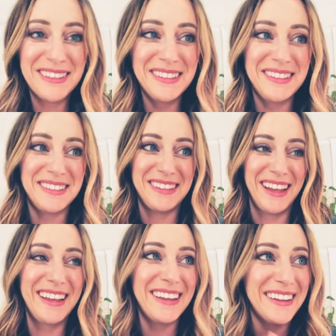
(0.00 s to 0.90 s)
it's
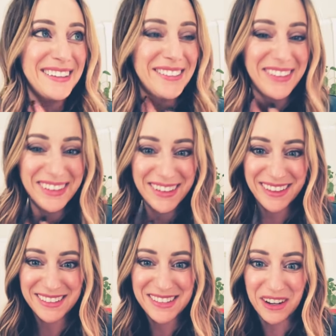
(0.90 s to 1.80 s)
like it is what it
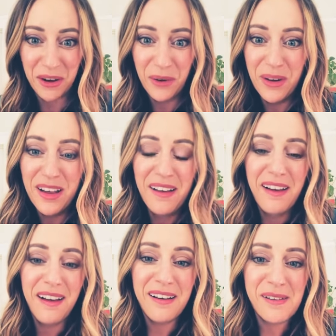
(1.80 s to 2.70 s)
is you know
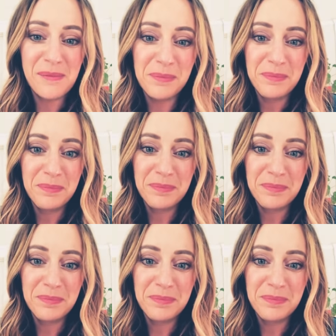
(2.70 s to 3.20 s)
um